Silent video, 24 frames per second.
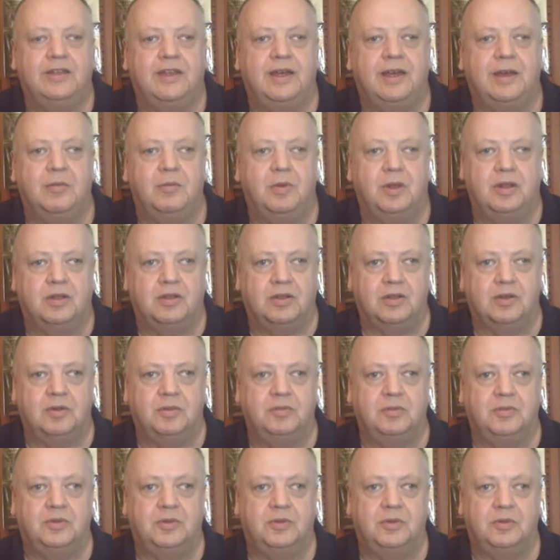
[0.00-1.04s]
and
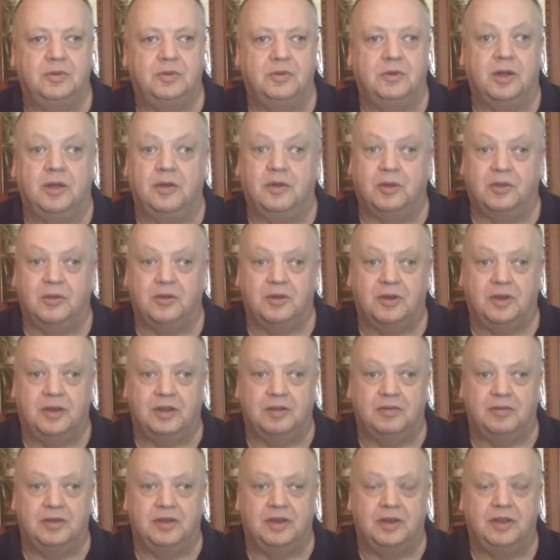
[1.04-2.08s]
welcome to another
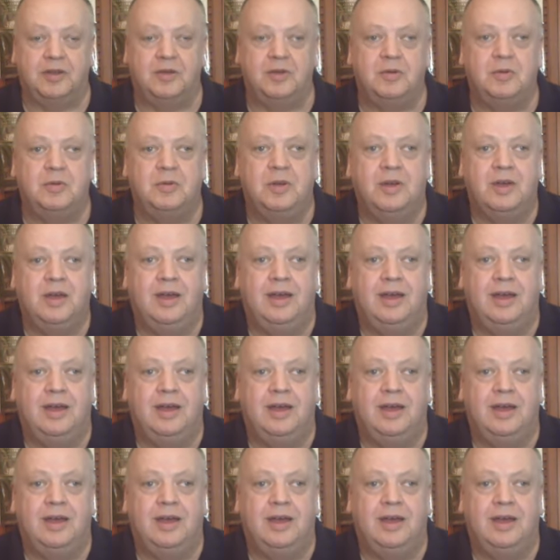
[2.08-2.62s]
little video.